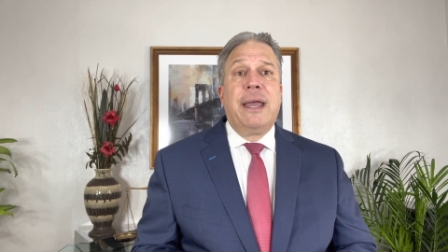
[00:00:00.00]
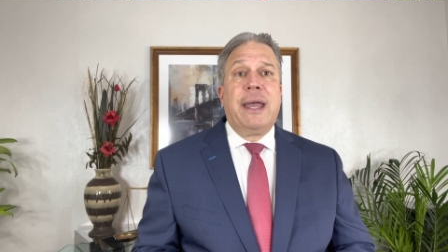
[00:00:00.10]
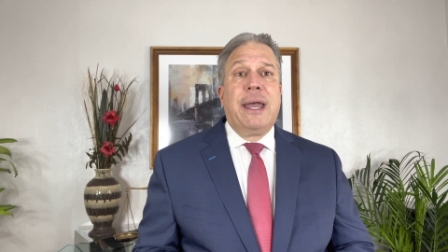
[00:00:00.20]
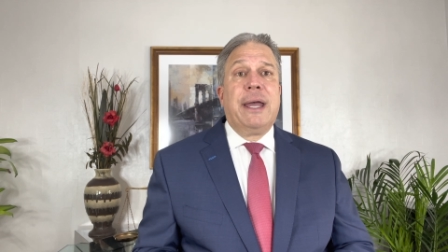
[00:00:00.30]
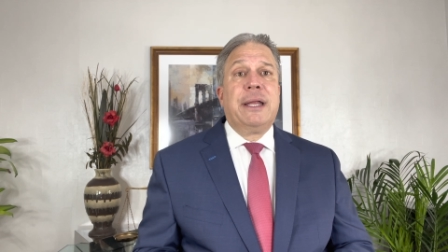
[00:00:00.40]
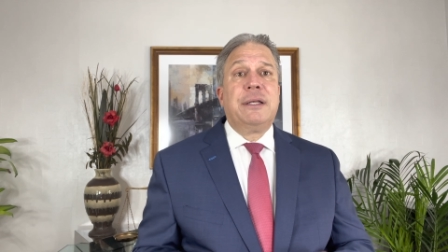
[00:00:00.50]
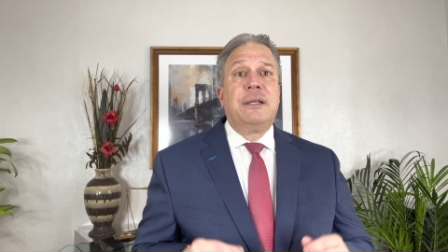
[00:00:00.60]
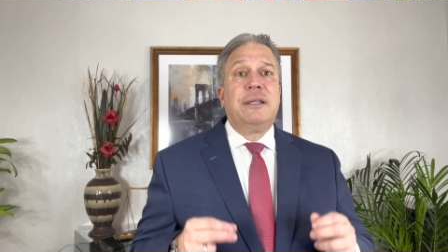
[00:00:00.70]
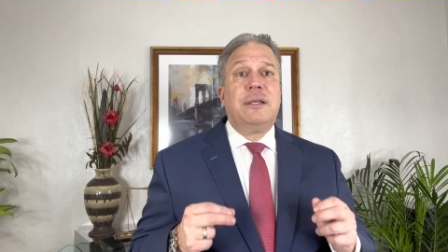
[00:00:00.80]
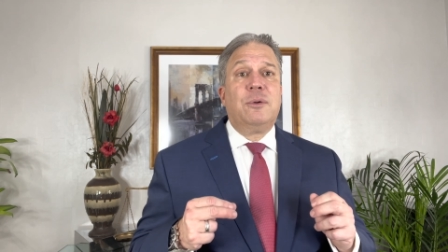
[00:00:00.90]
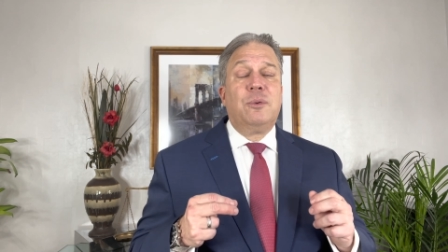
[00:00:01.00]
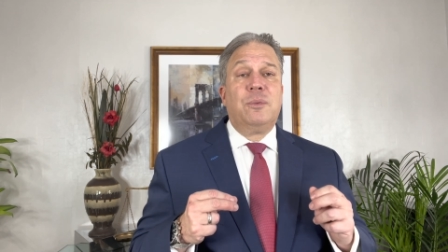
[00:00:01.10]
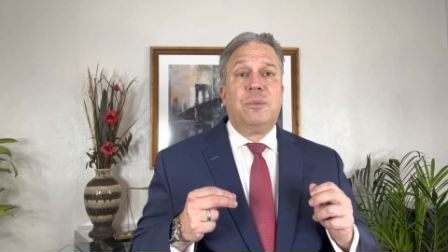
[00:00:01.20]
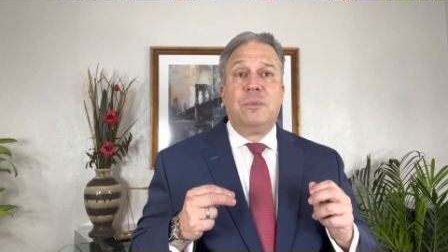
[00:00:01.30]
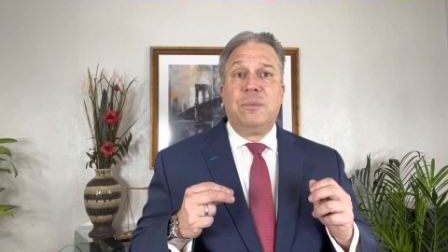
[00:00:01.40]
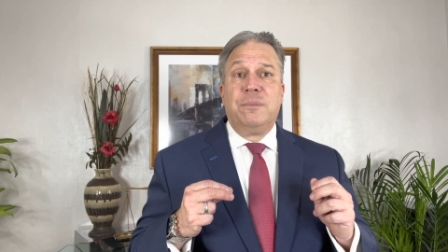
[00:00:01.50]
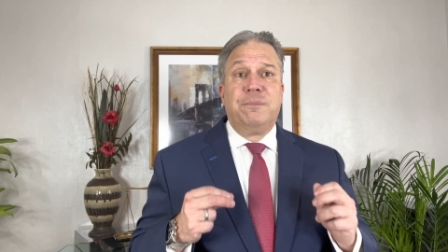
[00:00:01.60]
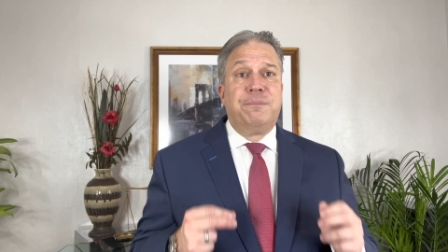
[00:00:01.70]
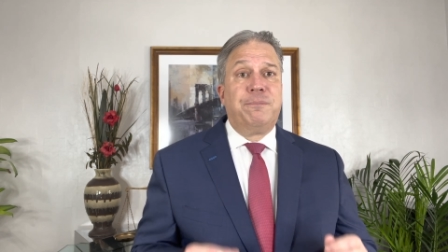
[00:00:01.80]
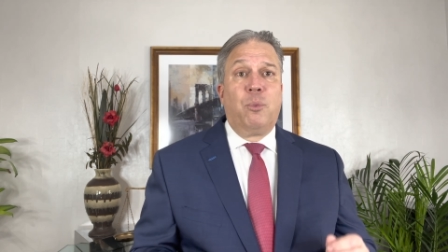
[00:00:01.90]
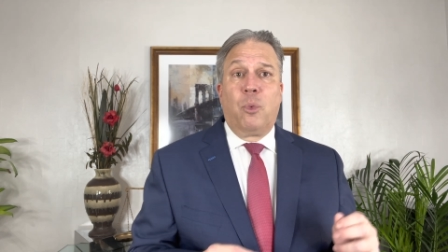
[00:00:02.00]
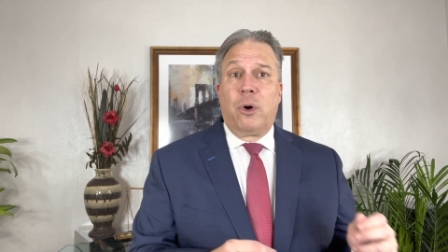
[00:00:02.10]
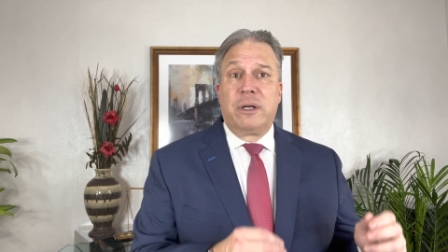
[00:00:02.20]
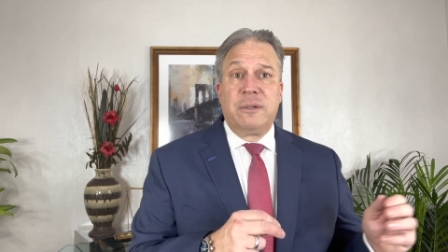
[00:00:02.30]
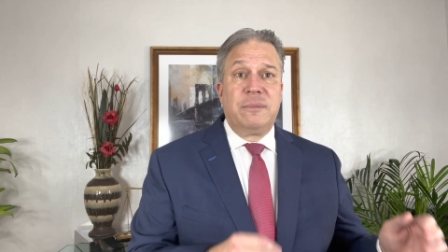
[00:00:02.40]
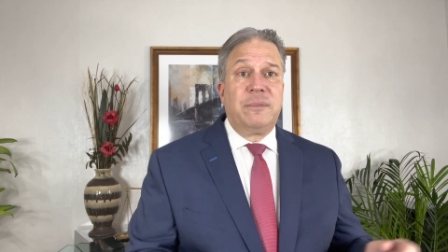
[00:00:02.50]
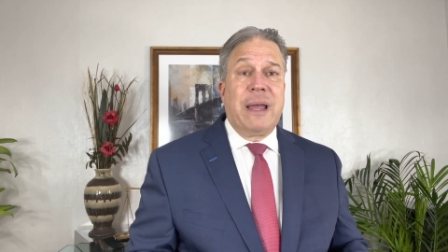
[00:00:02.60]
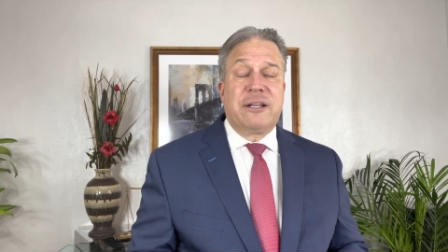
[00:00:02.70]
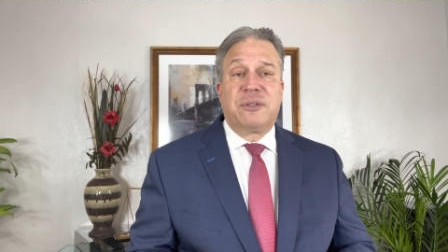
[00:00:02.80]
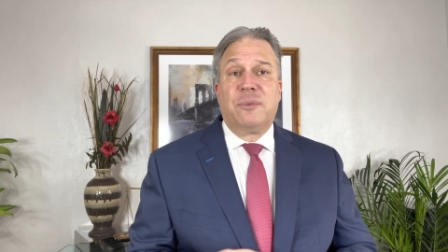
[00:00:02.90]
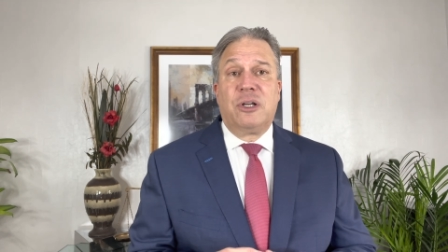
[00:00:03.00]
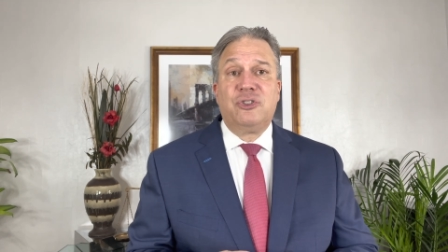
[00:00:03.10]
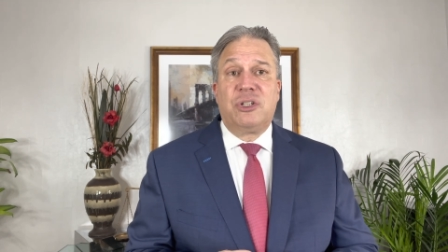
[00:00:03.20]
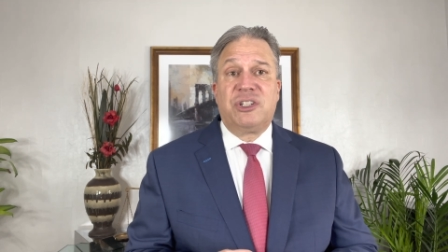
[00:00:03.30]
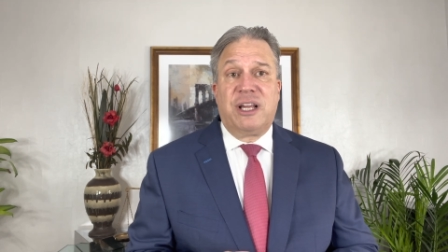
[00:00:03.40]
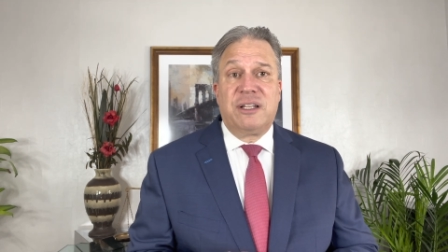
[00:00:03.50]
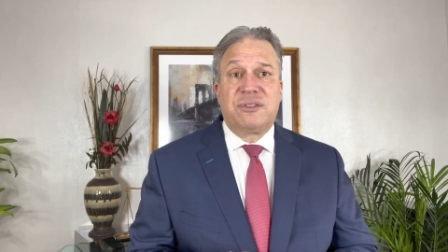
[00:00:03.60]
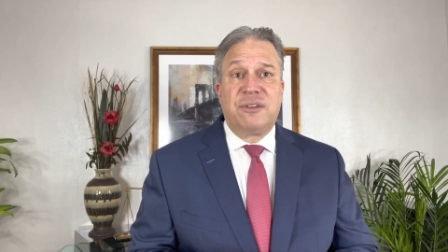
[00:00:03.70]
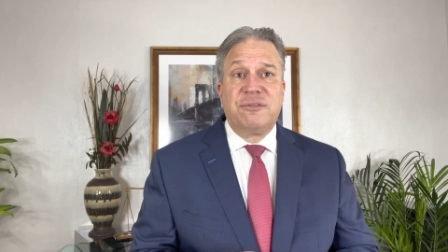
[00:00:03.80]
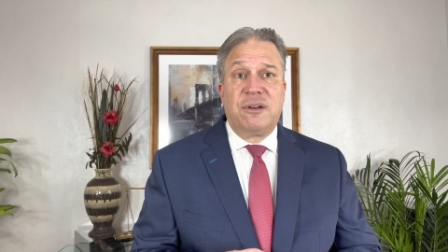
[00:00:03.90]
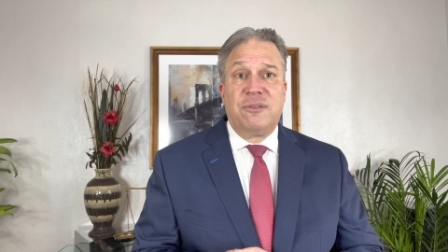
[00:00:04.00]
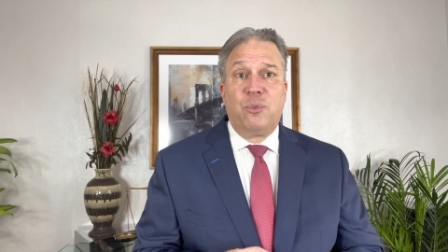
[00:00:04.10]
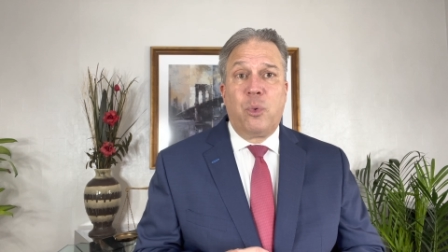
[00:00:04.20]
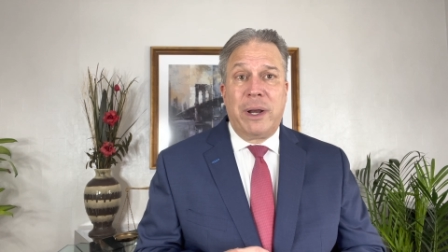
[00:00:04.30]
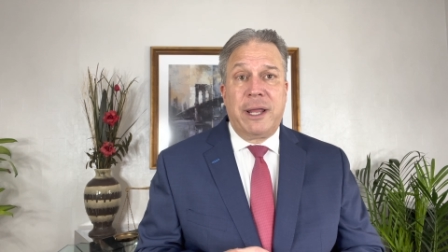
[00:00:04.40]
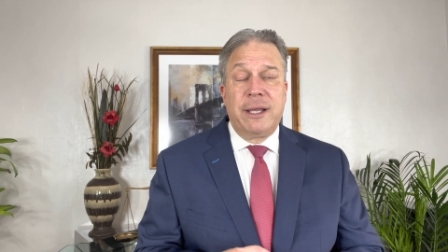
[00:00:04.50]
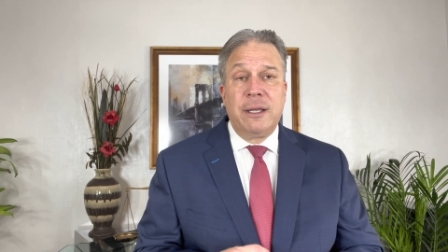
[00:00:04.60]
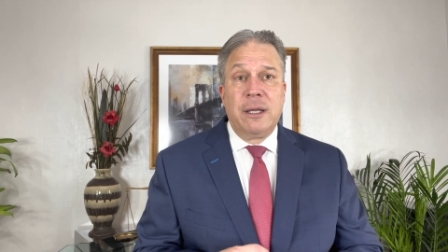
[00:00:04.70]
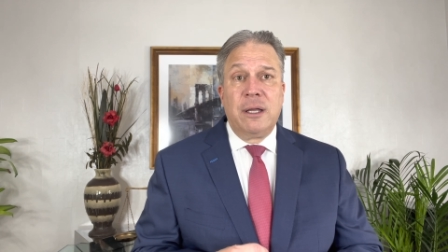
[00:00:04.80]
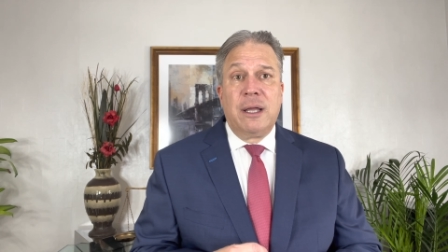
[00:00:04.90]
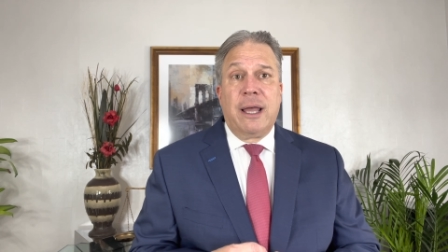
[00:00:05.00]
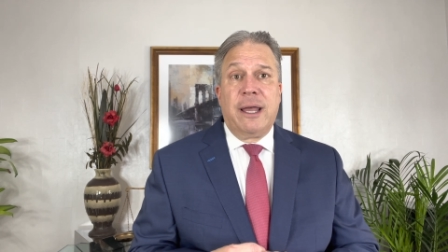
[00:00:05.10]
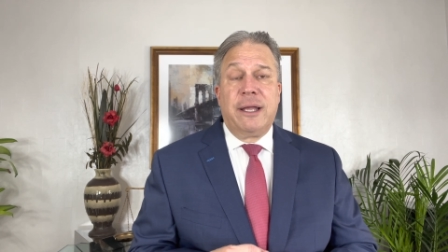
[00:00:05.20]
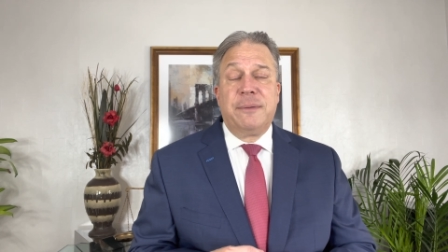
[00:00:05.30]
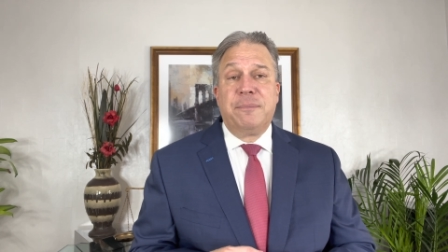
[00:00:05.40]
and you want to maximize your chance of winning, and